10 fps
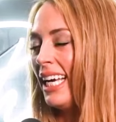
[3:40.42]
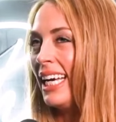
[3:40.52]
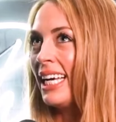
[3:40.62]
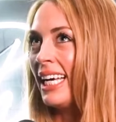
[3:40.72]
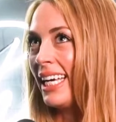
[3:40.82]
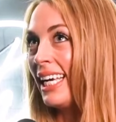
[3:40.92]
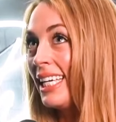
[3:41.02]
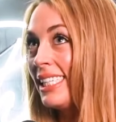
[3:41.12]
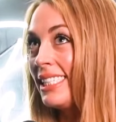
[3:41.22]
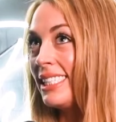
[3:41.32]
I
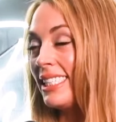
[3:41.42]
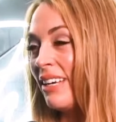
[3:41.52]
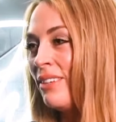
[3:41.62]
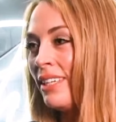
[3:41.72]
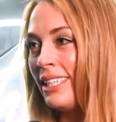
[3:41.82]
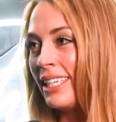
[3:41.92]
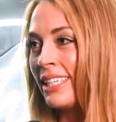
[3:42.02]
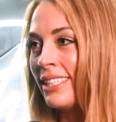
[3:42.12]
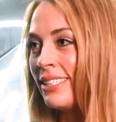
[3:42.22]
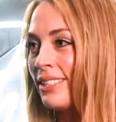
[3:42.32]
guess seven
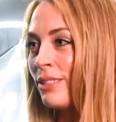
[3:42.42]
years.